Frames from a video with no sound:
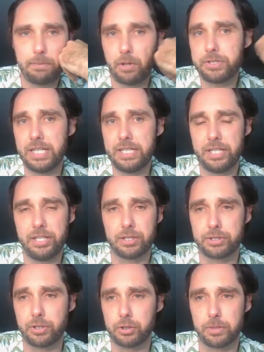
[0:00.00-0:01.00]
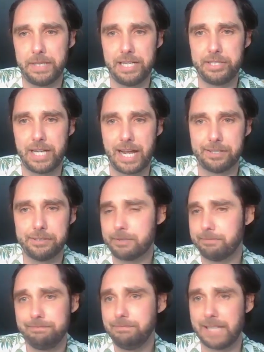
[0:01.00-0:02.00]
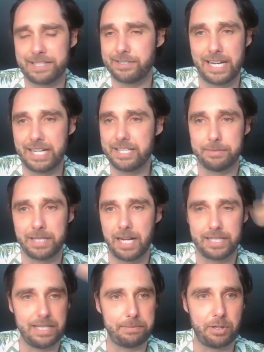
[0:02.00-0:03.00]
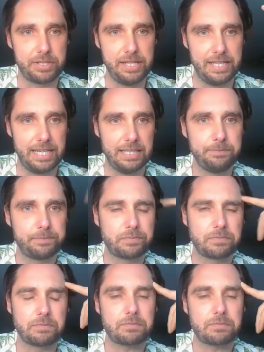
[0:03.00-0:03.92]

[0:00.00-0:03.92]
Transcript: Posting to your social media channels. That's just taking some content, posting it there.